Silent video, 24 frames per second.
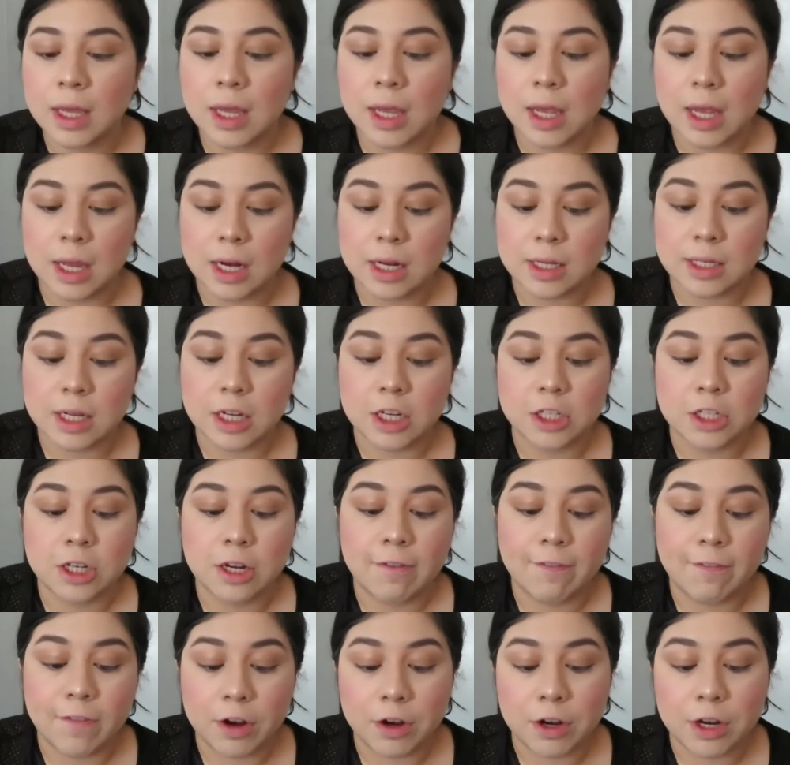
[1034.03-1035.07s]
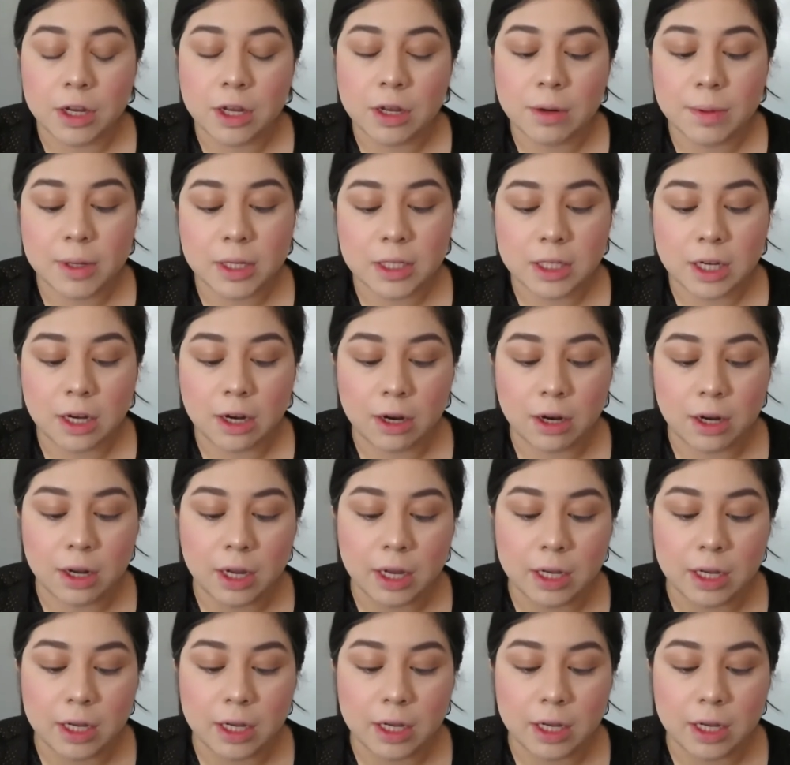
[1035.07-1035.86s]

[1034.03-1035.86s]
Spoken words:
And it's actually a very good mascara.